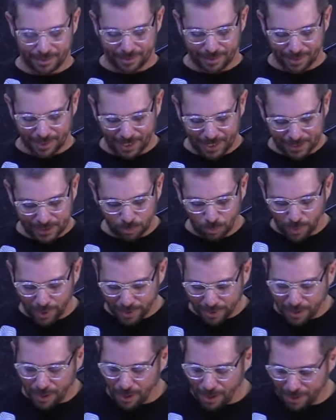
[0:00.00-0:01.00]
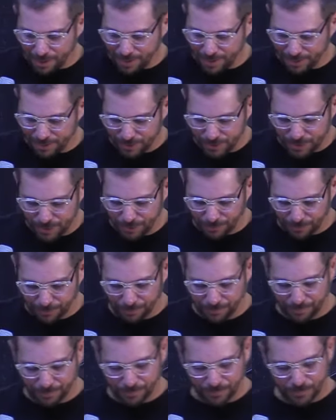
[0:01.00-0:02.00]
It's what God can do.
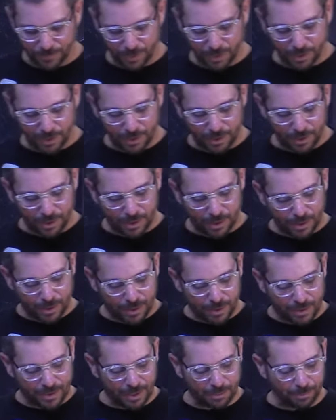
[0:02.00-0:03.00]
The